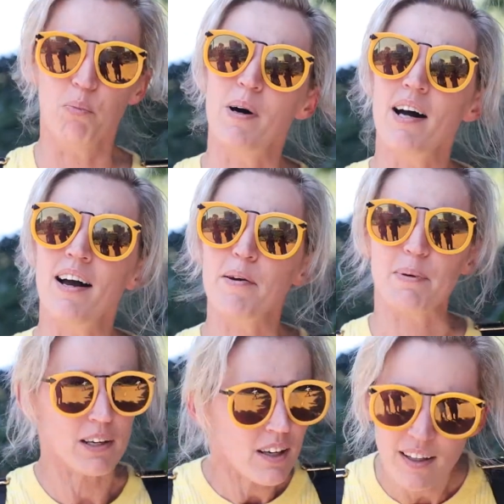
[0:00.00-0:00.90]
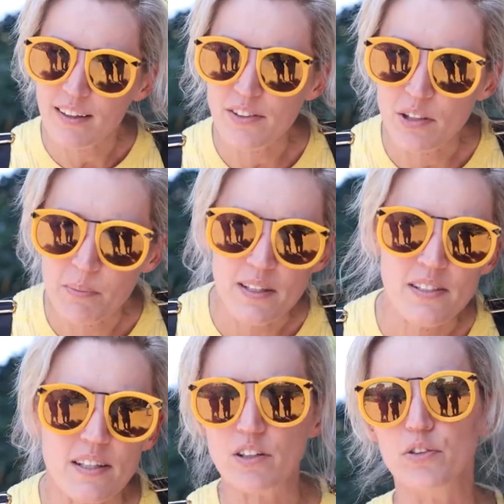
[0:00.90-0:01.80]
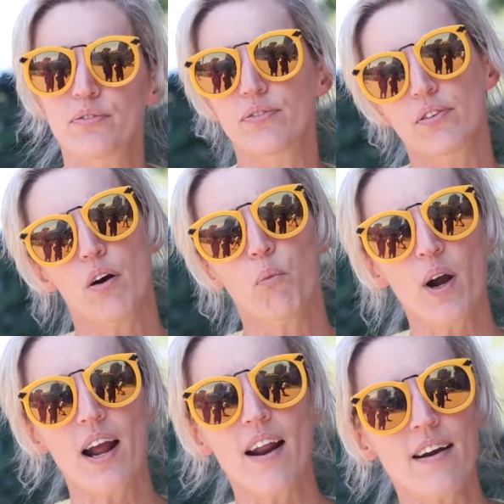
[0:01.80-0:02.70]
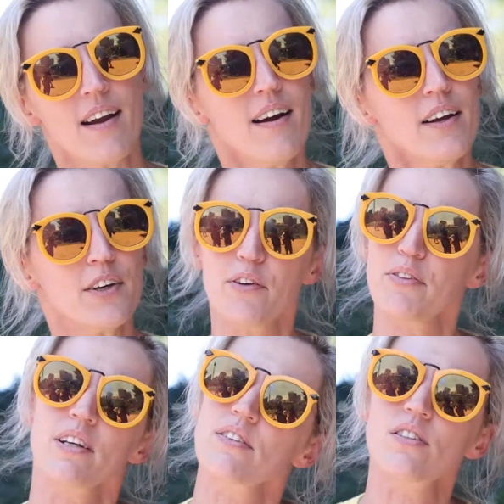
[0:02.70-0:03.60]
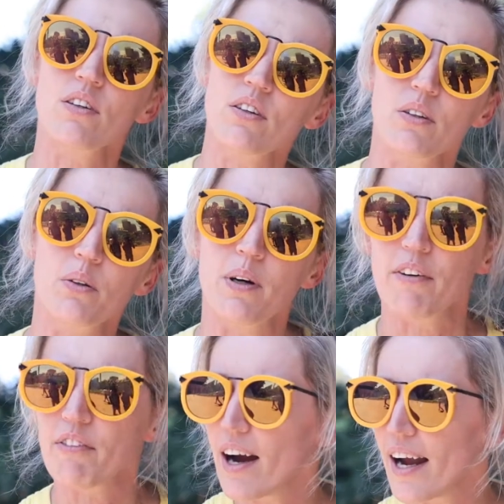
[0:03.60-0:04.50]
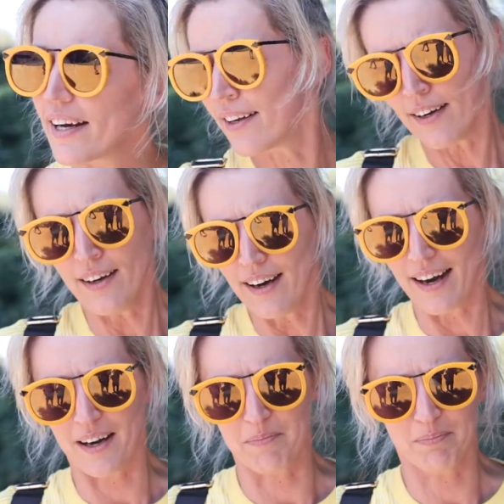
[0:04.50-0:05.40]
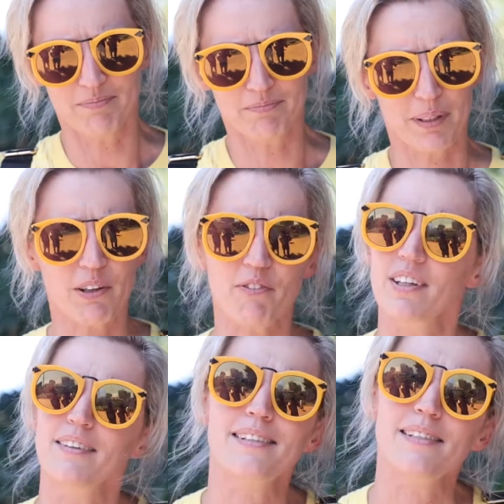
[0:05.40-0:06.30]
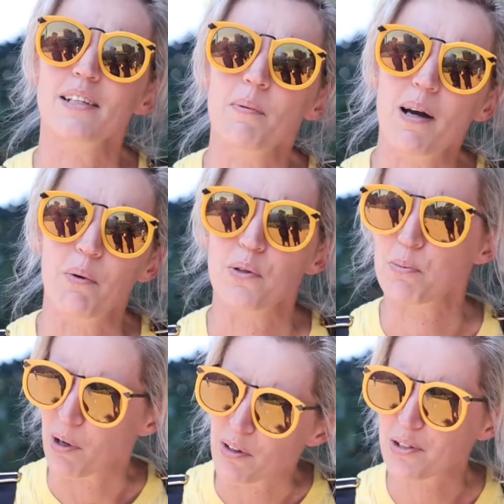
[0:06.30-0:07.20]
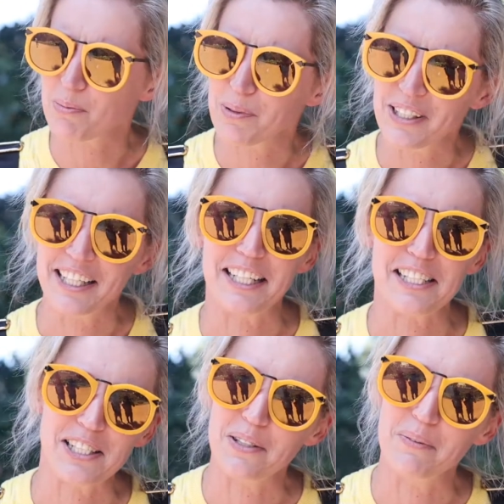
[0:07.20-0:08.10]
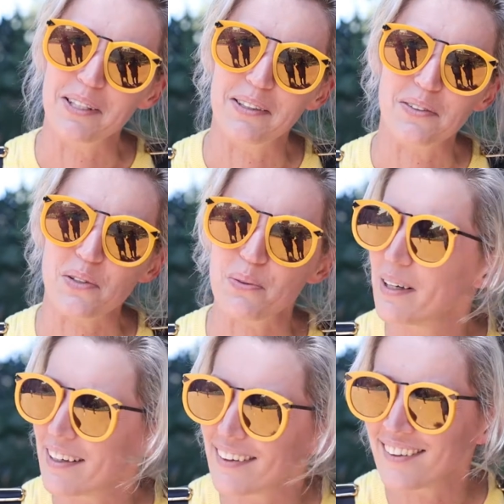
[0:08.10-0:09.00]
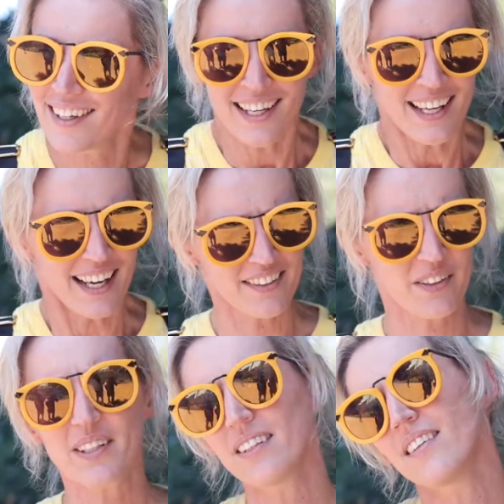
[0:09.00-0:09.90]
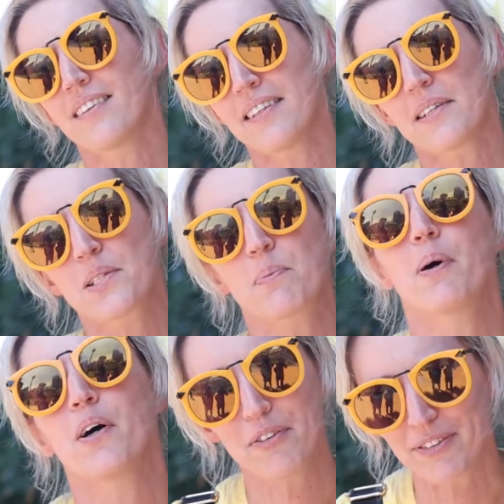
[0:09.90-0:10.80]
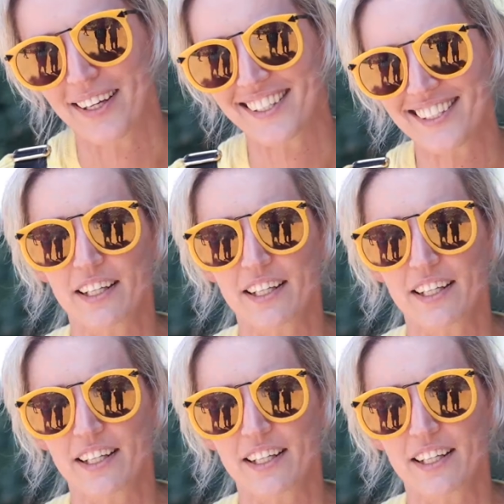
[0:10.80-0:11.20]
By being kind to myself when, you know, things don't go quite right. Being realistic about what's possible, I guess, in the world as well. And knowing that nothing is perfect.